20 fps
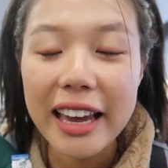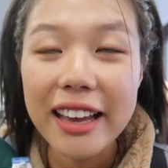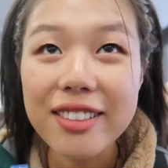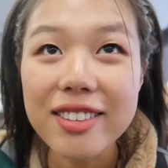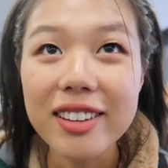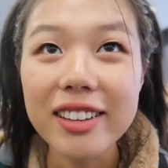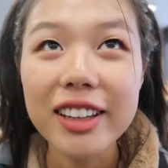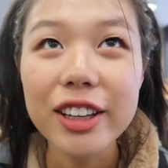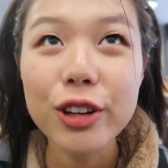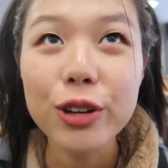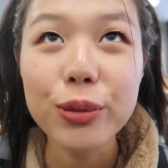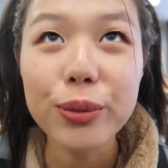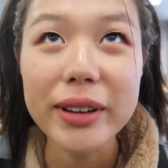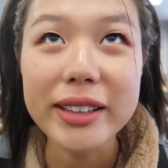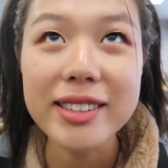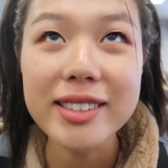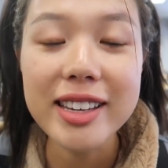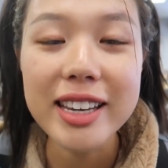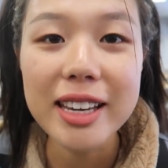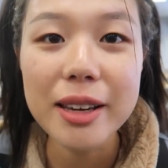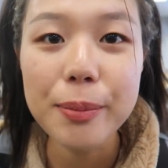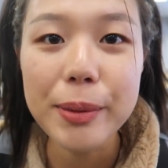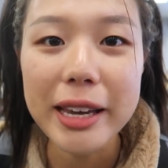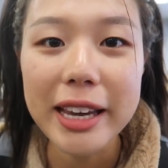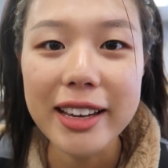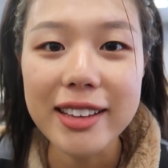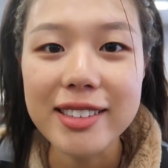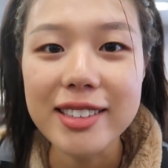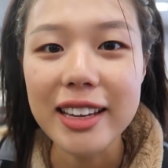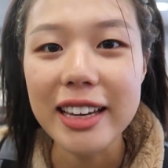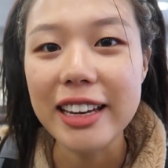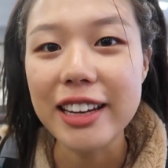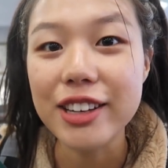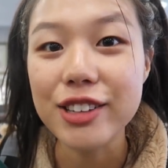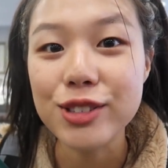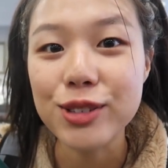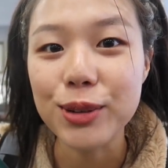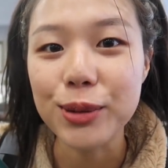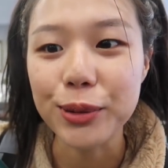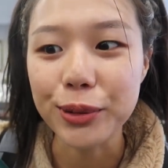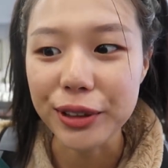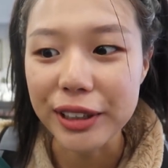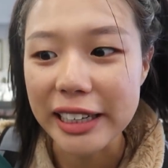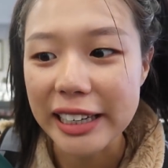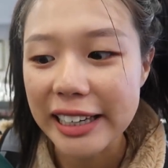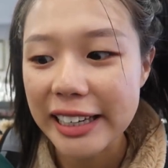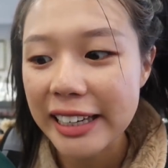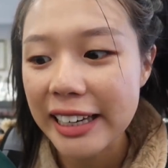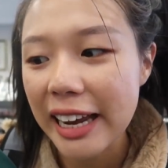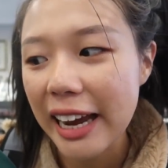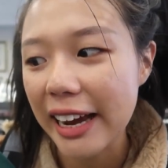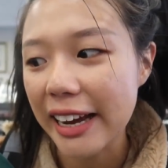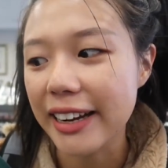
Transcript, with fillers: it's a little risky because it is green